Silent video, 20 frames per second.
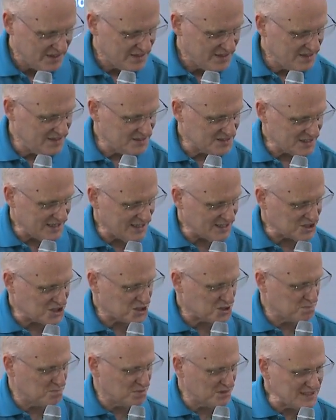is
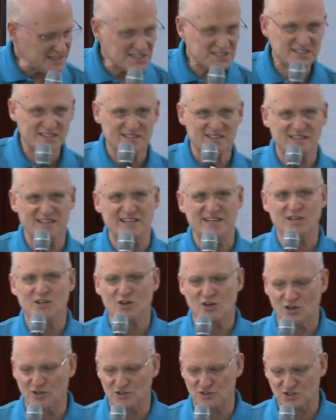explicitly
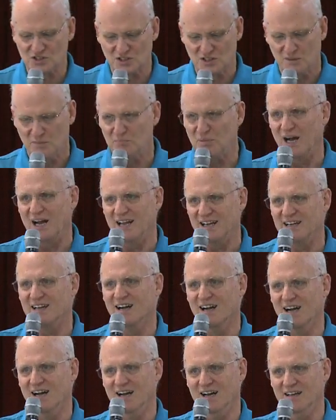cursed by
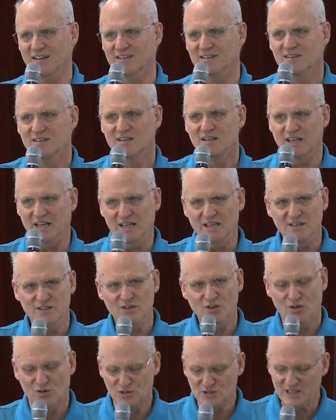God in
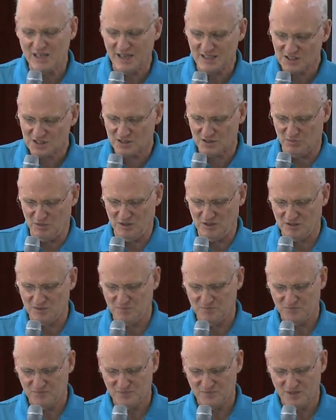the Old Testament.
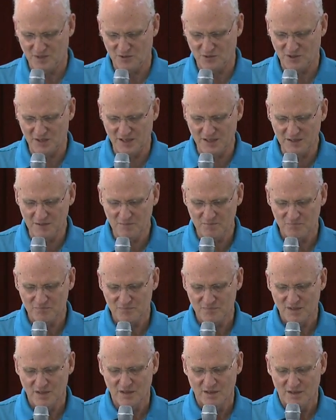Okay?
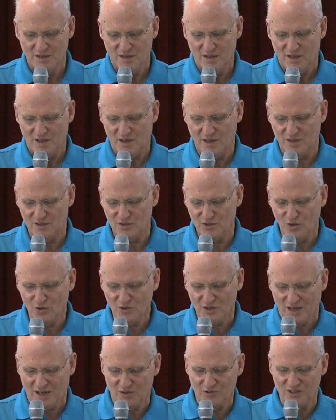
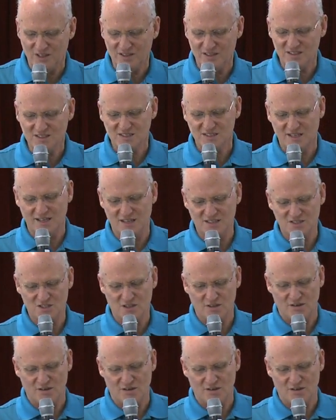Note how in this text